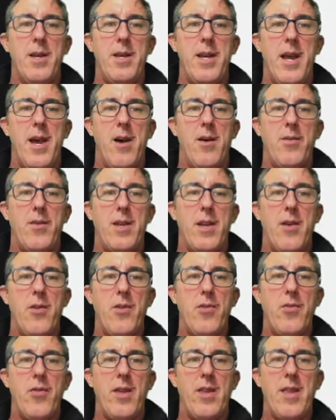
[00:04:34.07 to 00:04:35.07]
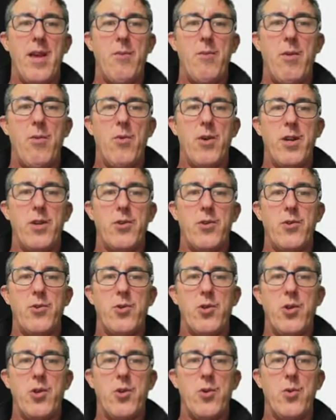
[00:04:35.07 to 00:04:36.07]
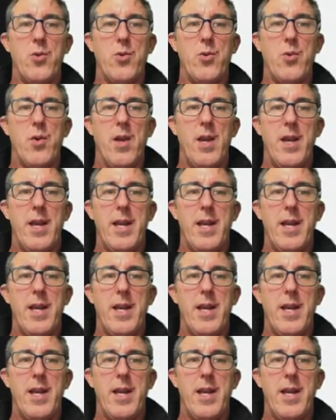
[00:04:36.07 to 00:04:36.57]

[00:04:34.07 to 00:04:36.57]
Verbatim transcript: Now, the other thing that we want to do too